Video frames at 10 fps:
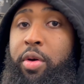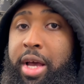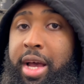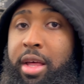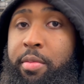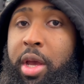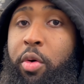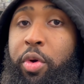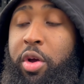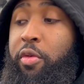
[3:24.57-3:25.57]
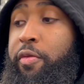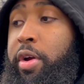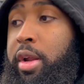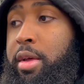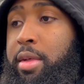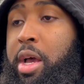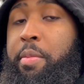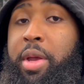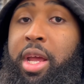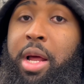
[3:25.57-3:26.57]
guys, man, we gonna figure this out,
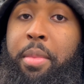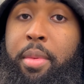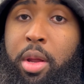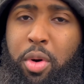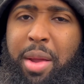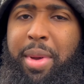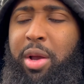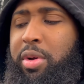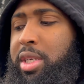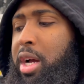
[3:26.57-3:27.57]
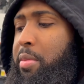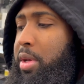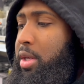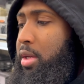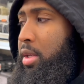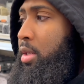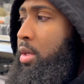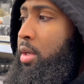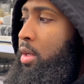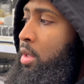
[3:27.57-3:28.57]
man. I'm gonna be right back with y'all because
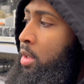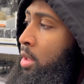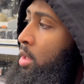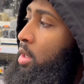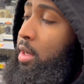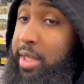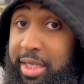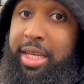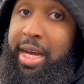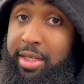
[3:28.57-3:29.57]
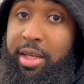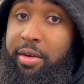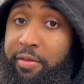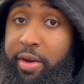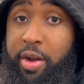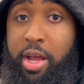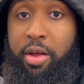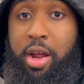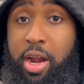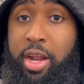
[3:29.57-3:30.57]
this got to get figured
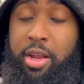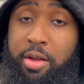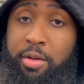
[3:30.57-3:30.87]
out. All right,